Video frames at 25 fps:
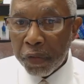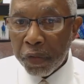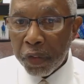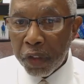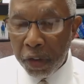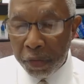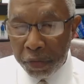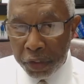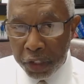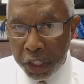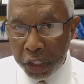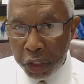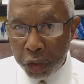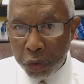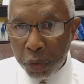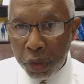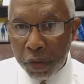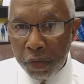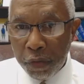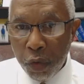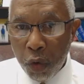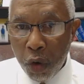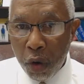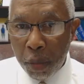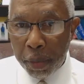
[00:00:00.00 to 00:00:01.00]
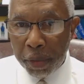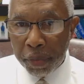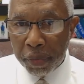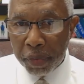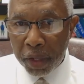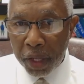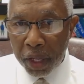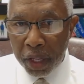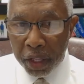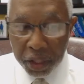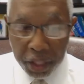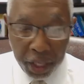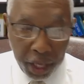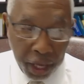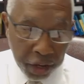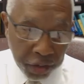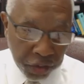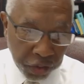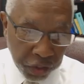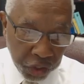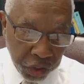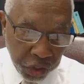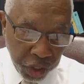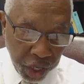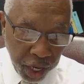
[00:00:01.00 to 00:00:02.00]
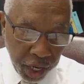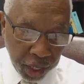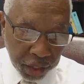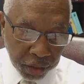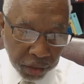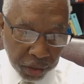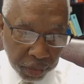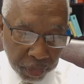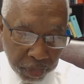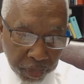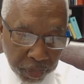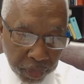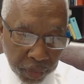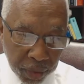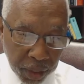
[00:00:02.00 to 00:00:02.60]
confidential informant. The answer is yes.